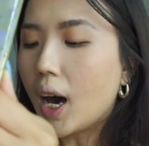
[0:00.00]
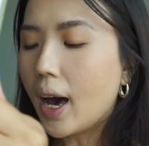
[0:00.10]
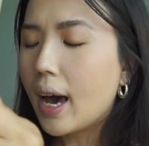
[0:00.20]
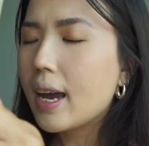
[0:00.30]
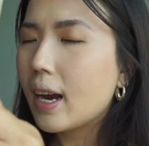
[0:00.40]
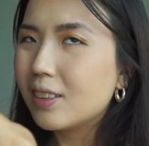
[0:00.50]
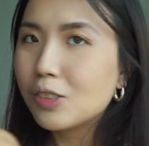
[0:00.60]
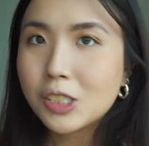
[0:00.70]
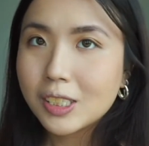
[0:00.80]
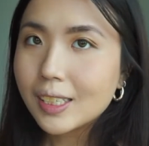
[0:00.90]
I
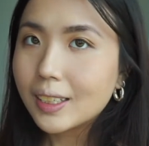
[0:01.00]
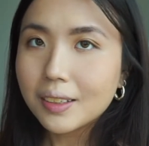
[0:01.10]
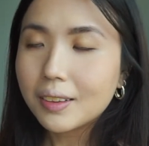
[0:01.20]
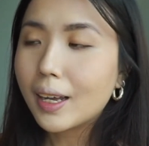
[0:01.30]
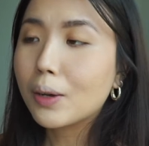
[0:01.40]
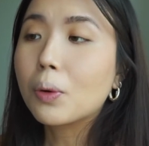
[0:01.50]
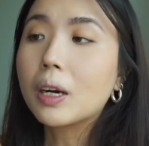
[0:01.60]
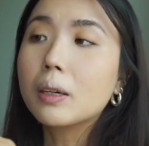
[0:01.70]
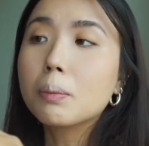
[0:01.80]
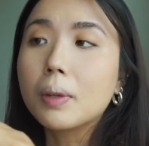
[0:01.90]
didn't like
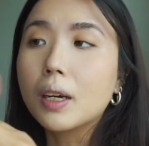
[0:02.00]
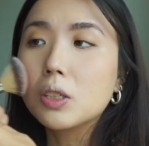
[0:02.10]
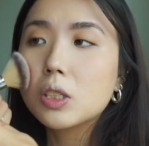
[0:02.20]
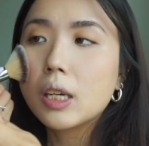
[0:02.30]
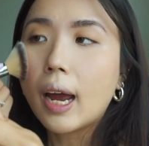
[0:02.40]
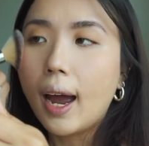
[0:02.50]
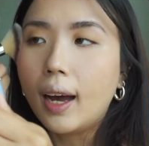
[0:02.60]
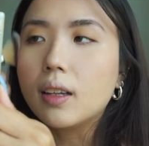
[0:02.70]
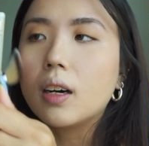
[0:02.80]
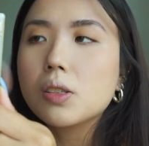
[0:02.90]
wearing blush at all.